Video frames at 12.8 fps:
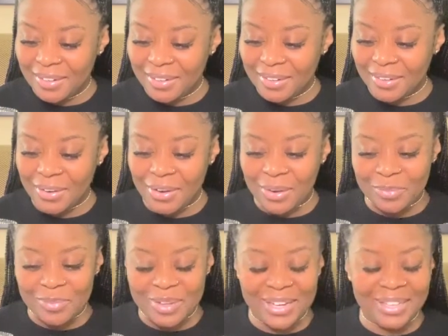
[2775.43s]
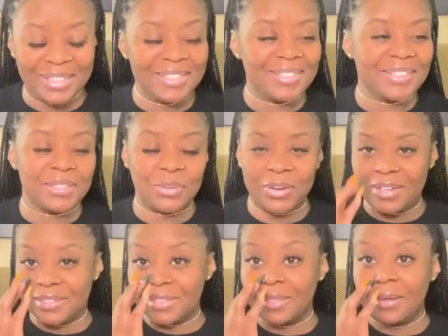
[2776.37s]
oh man, this is
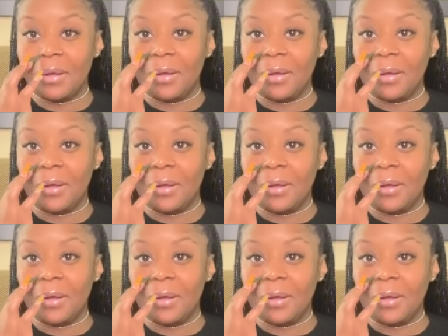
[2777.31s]
crazy.